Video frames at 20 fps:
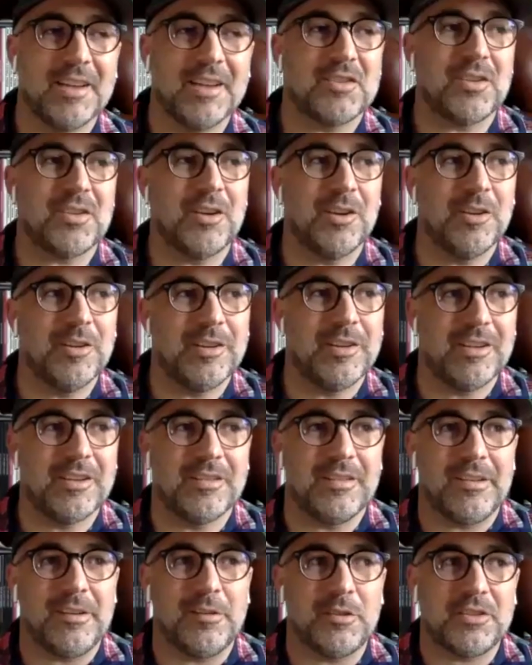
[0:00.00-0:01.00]
so
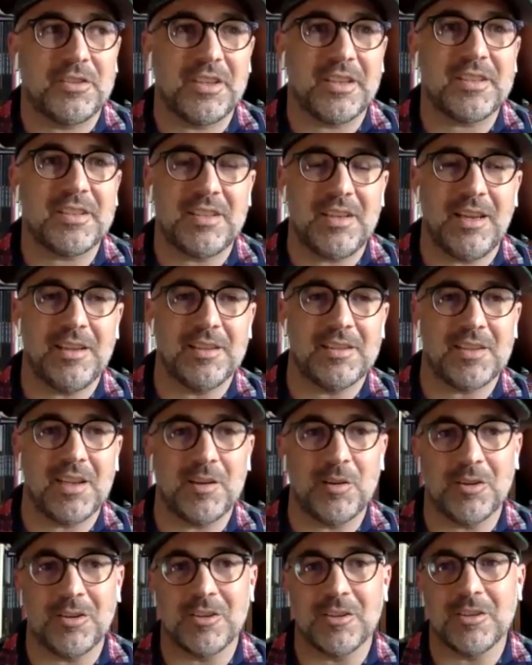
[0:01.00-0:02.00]
there are six states that
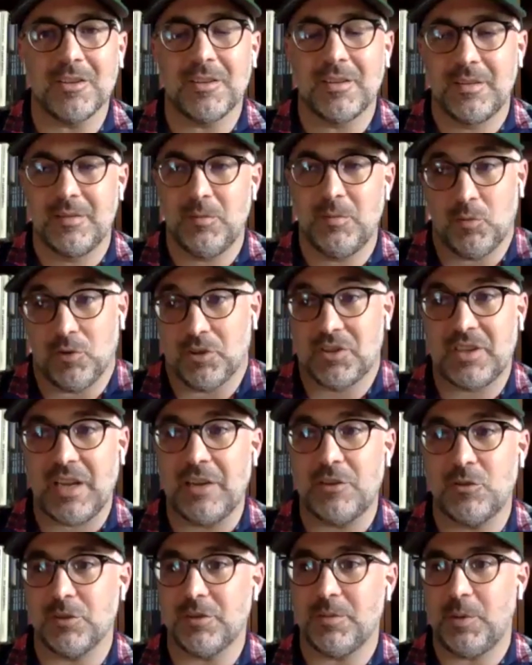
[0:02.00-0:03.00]
were
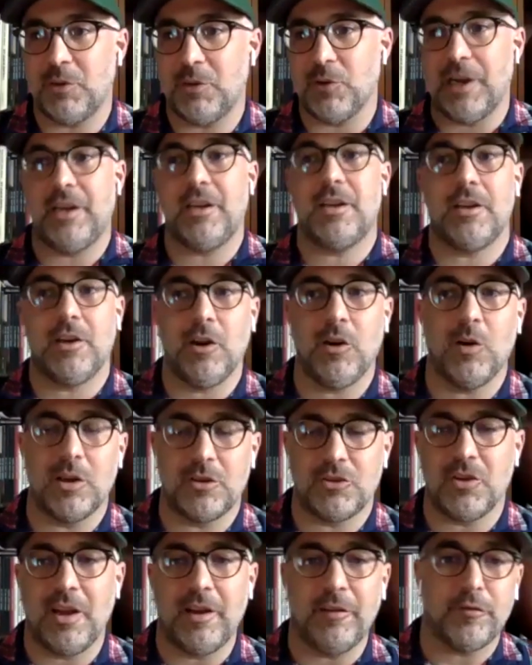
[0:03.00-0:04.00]
scheduled to be ready to go on
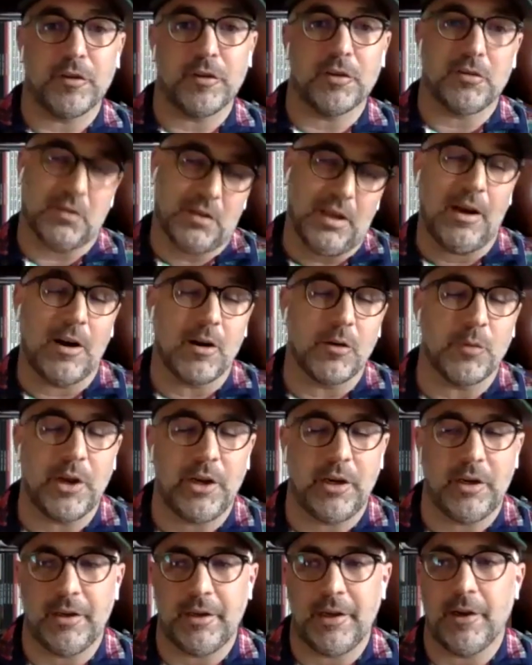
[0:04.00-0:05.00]
July 1st. They are
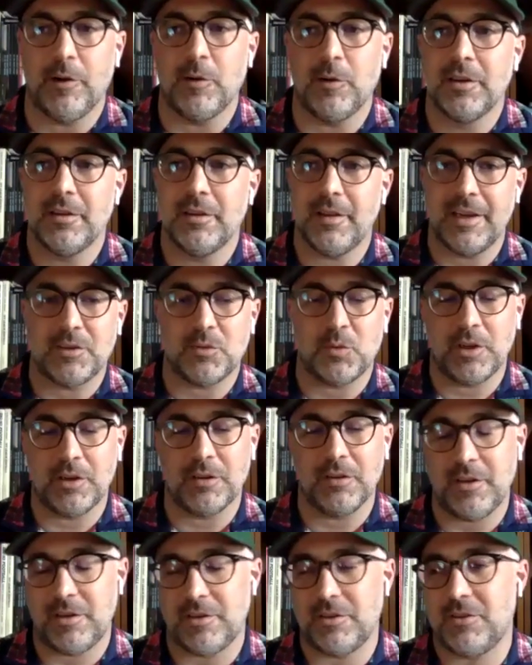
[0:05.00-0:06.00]
ready to go. That's when
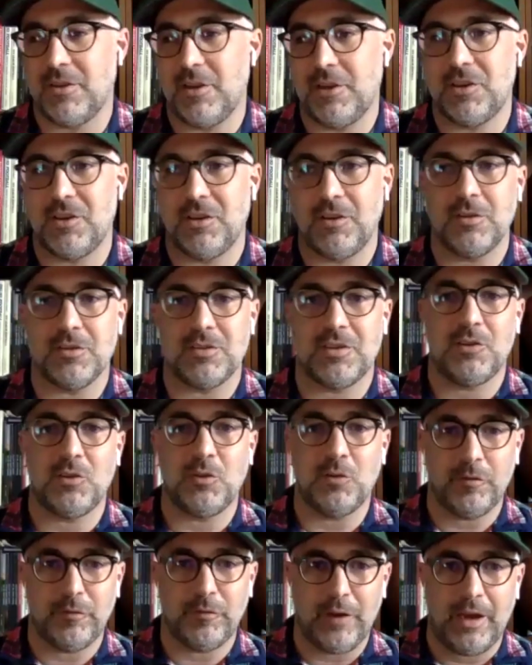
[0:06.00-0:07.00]
their legislation goes
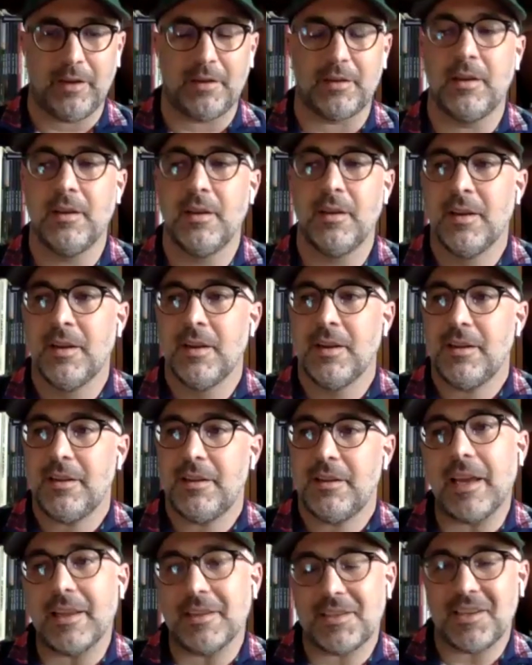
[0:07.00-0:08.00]
into effect.
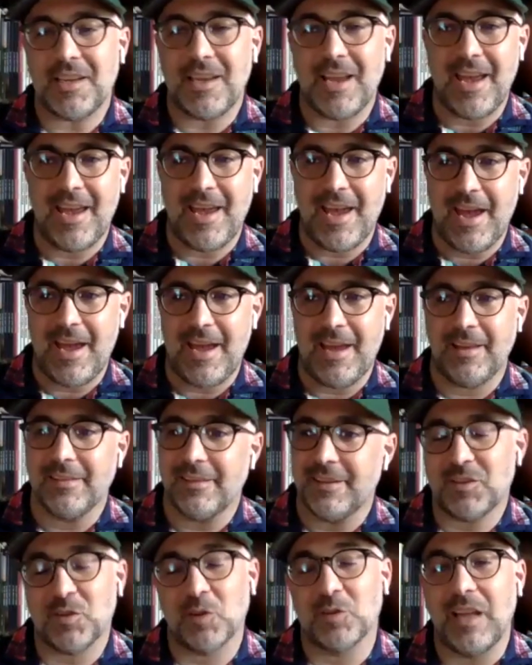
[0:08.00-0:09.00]
The NCAA,
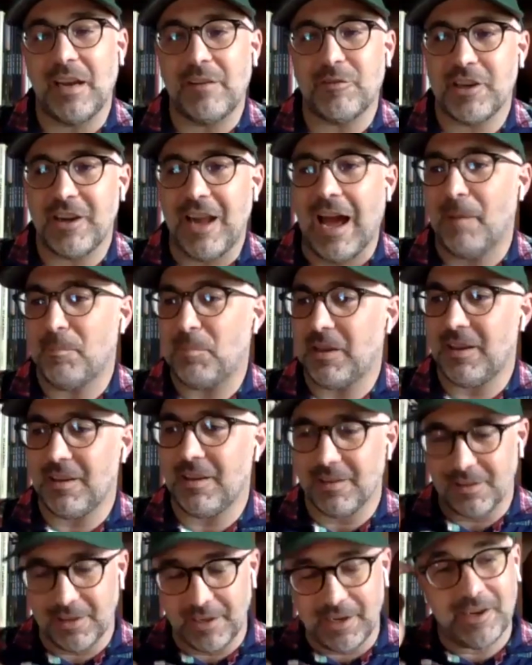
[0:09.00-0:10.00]
this will never not be
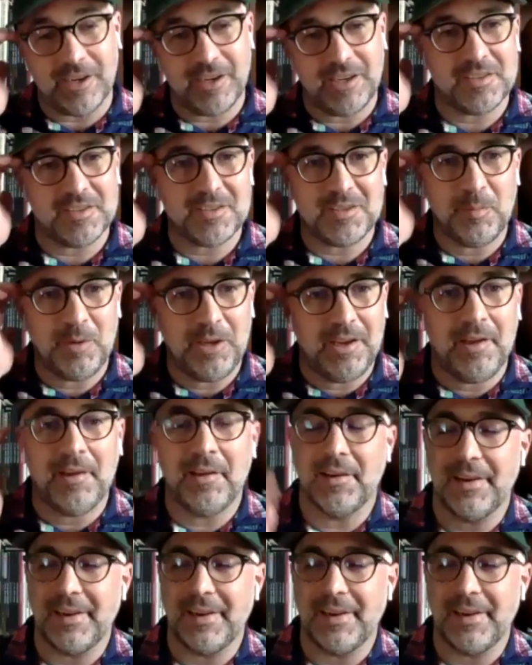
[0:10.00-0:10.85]
hilarious to me,